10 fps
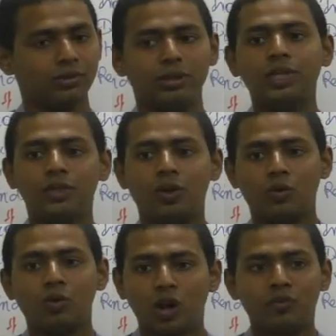Yes or
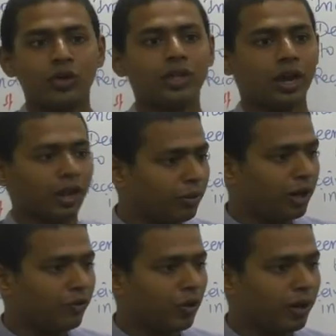no? Vodafone is earning
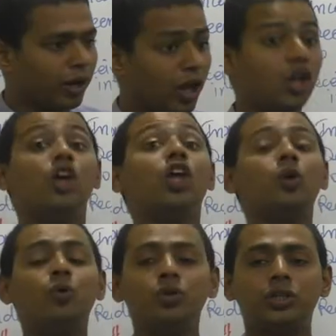money from India.
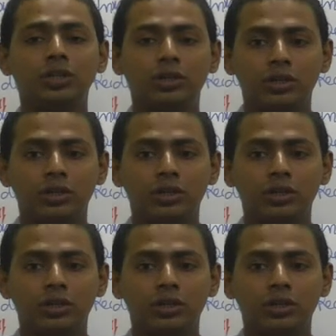Huge.